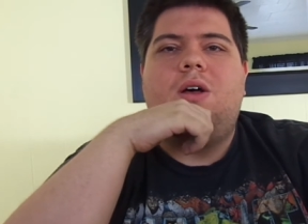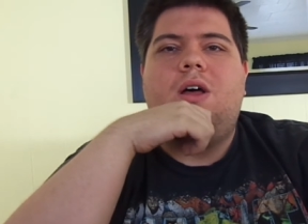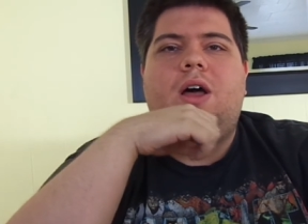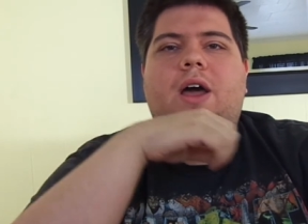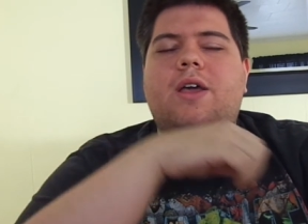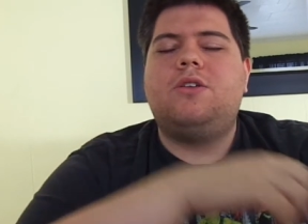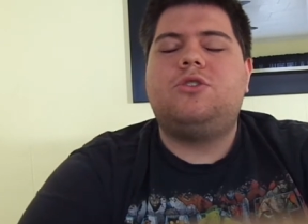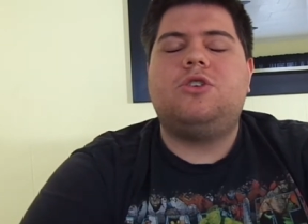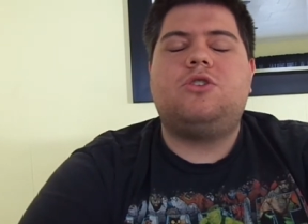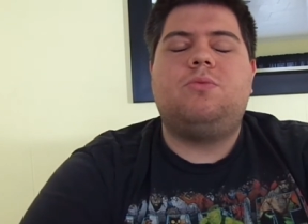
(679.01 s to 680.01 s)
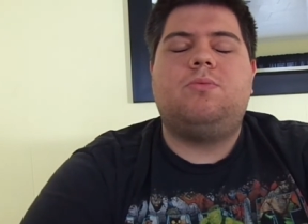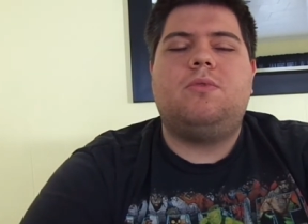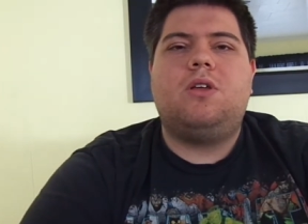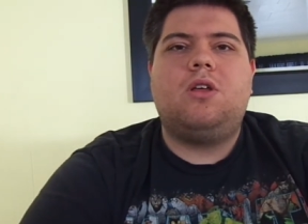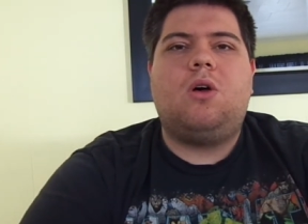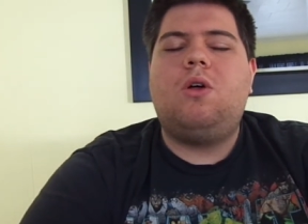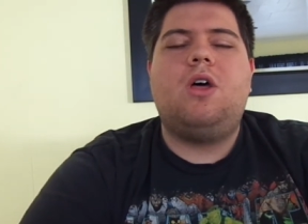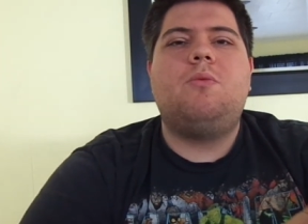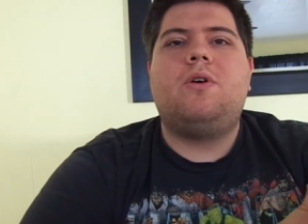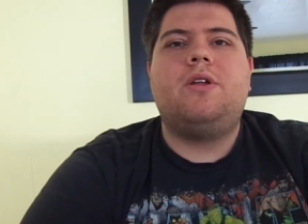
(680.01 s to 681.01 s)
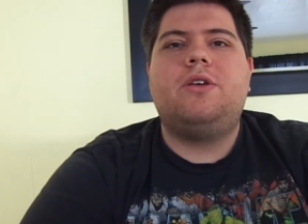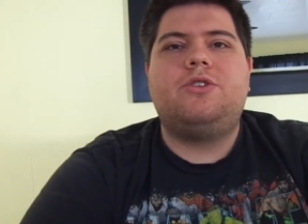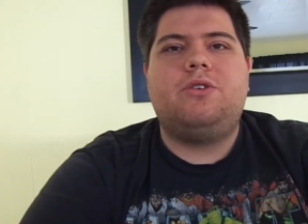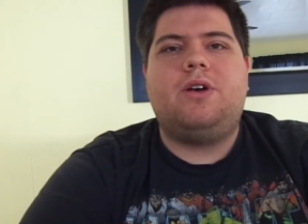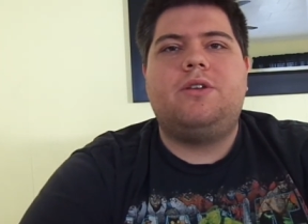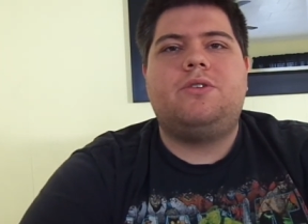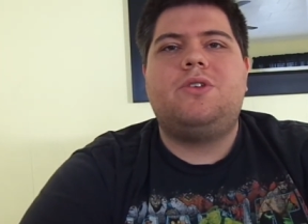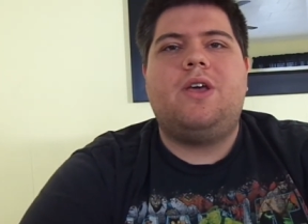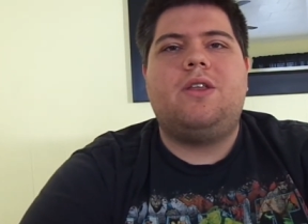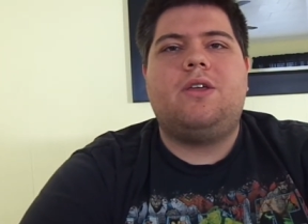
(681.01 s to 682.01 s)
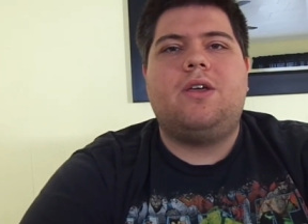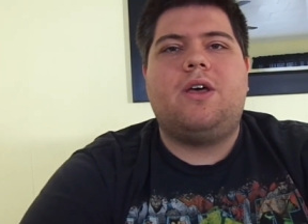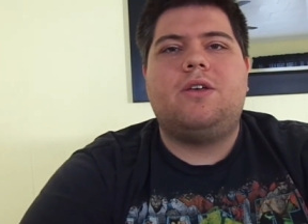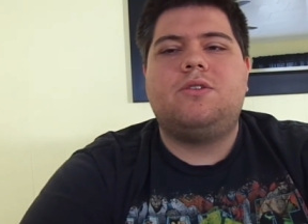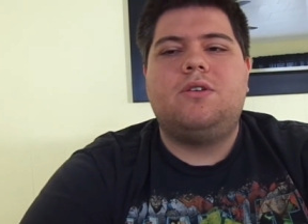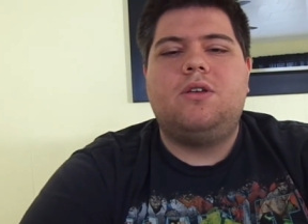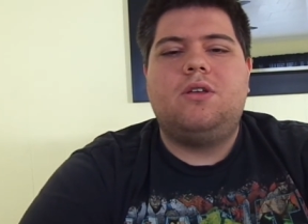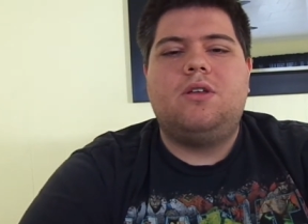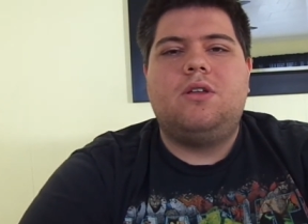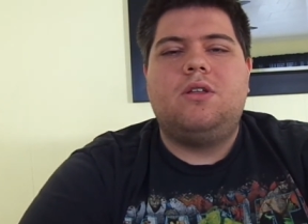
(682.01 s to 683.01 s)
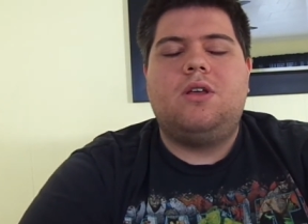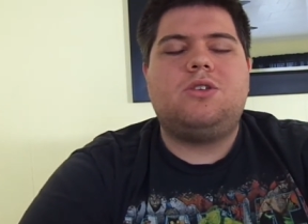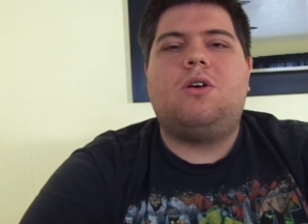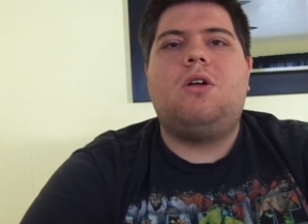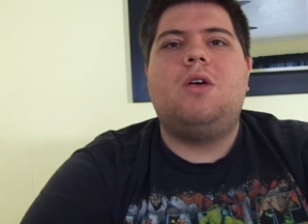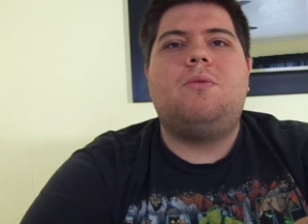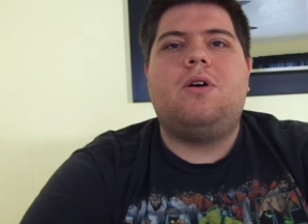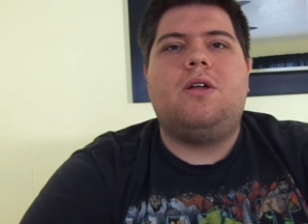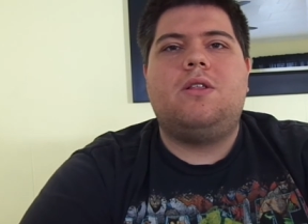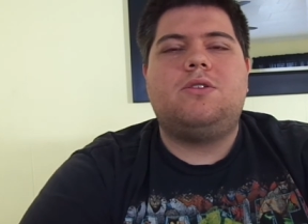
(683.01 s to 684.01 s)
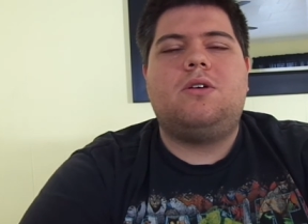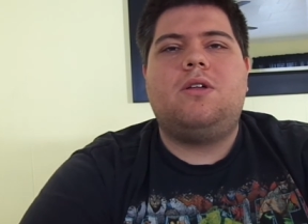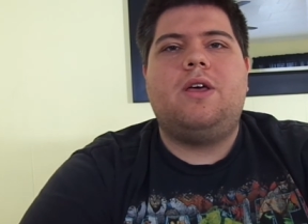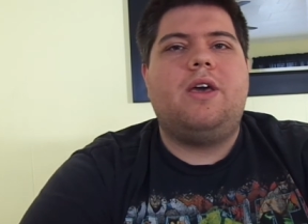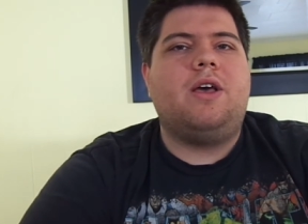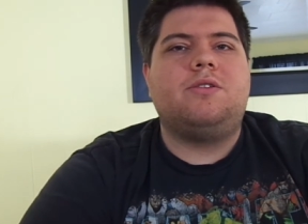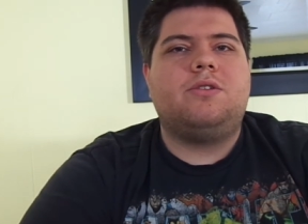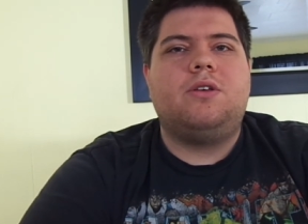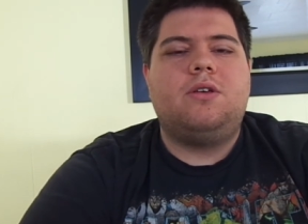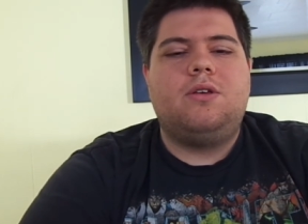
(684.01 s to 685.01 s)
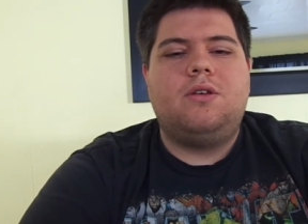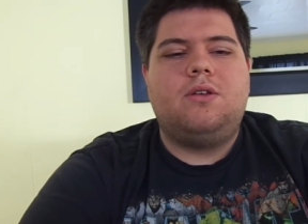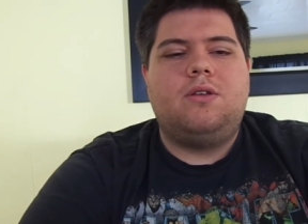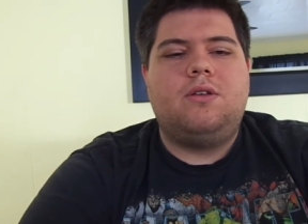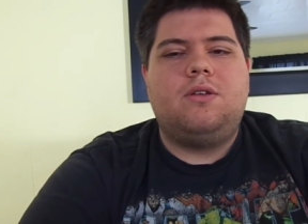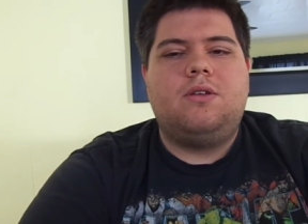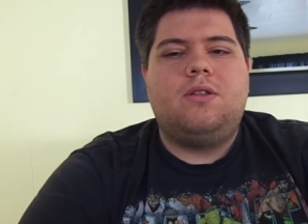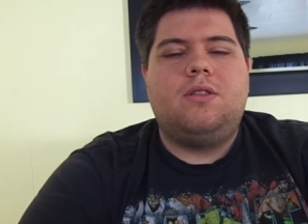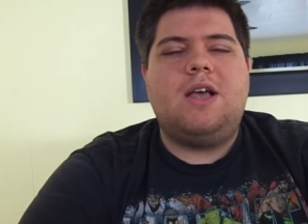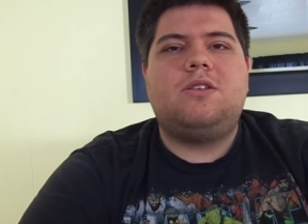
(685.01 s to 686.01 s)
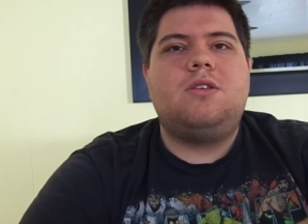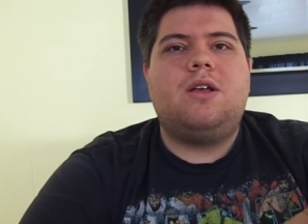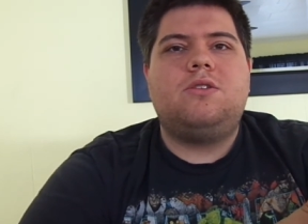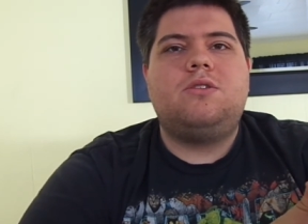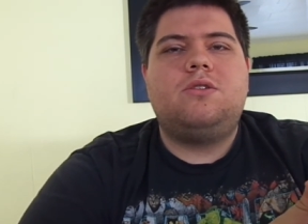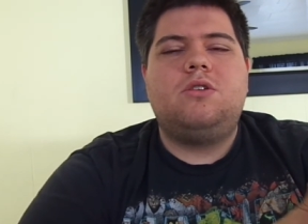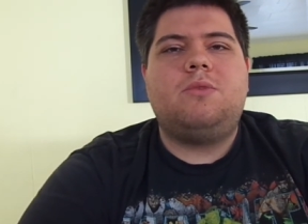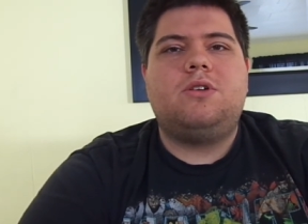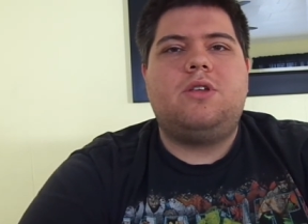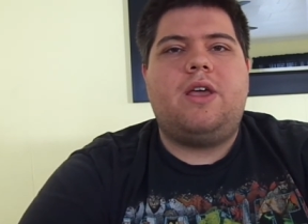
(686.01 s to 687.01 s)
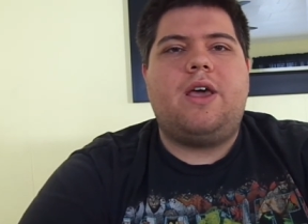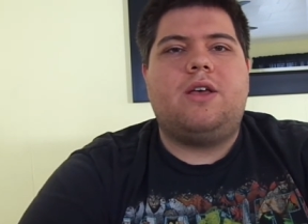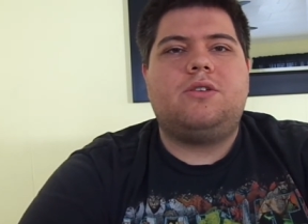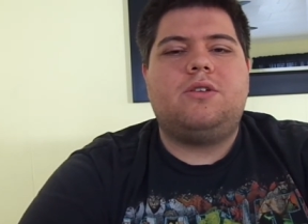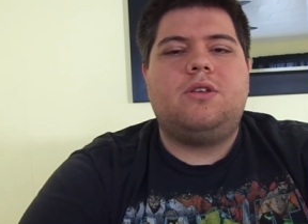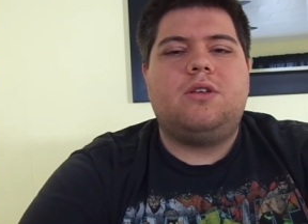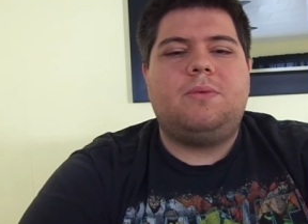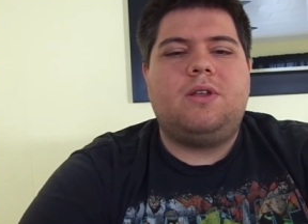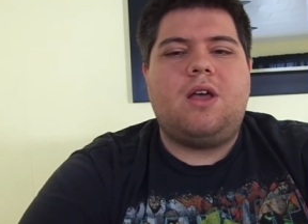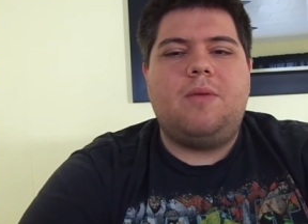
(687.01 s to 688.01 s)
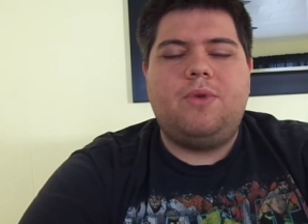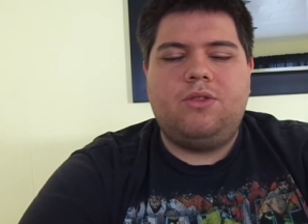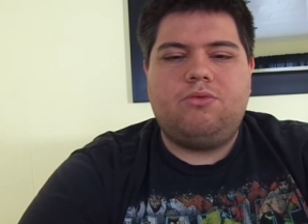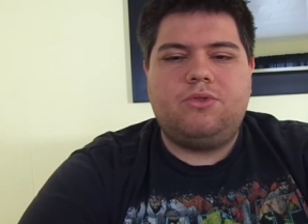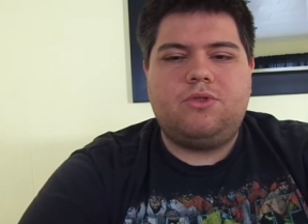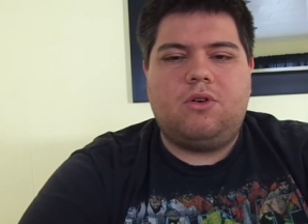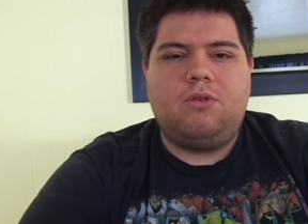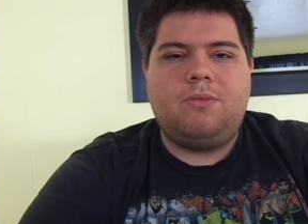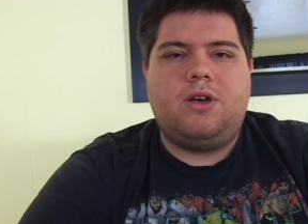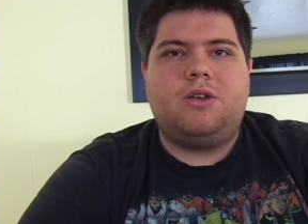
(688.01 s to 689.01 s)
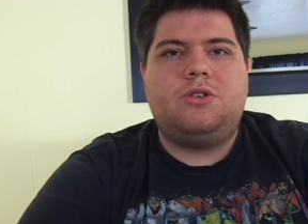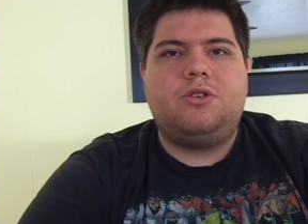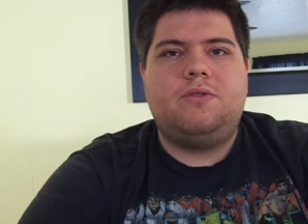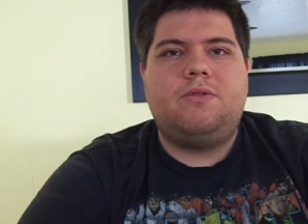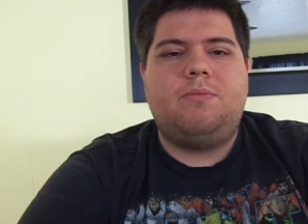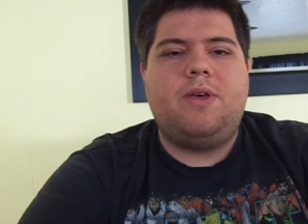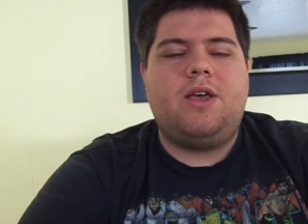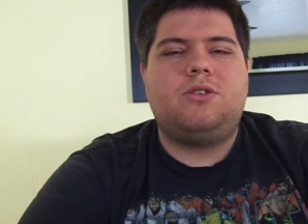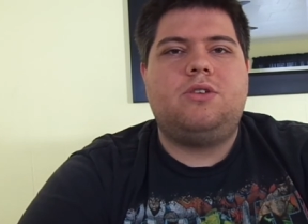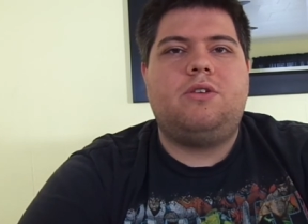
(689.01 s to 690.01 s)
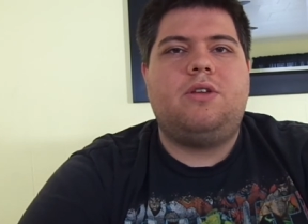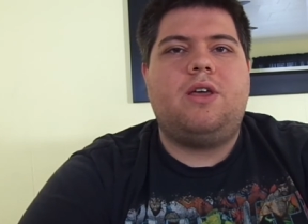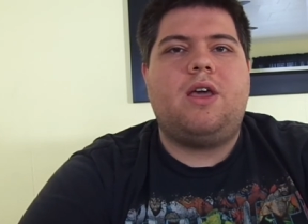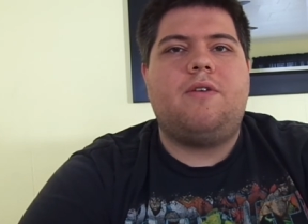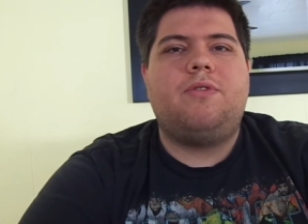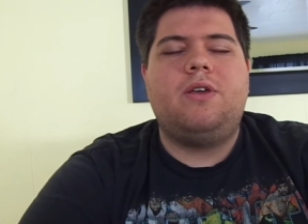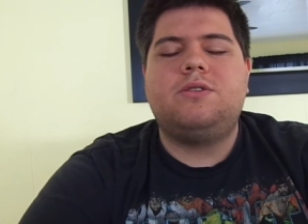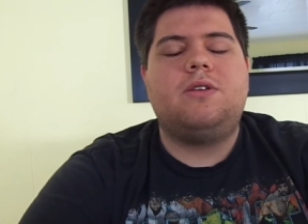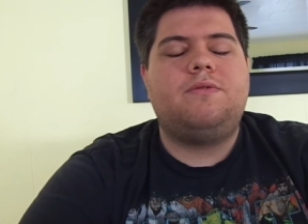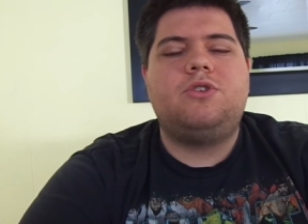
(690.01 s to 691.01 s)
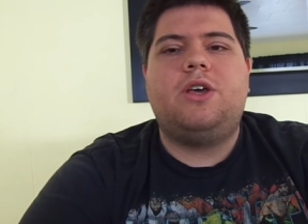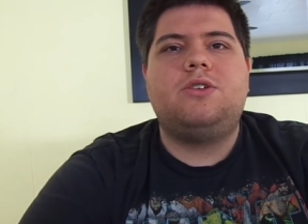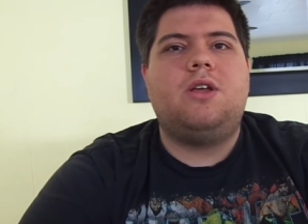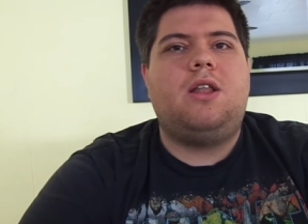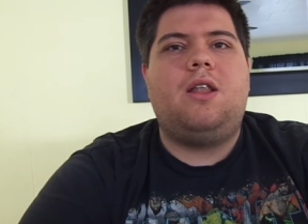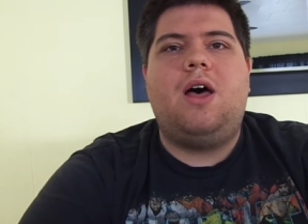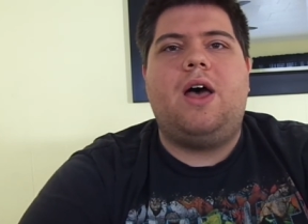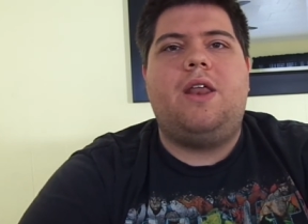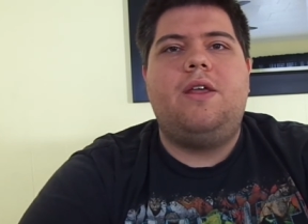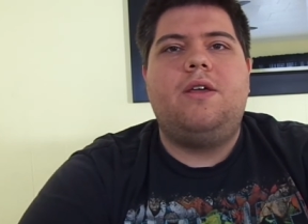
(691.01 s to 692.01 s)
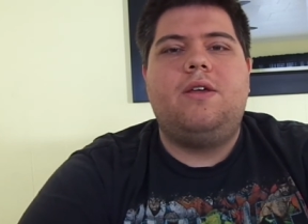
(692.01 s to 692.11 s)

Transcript: I just, all I want is your understanding, guys. That's all I want. That's all I ask. That's not too much to ask. I mean, I've been through so much for the past year and a half. Things have changed a lot.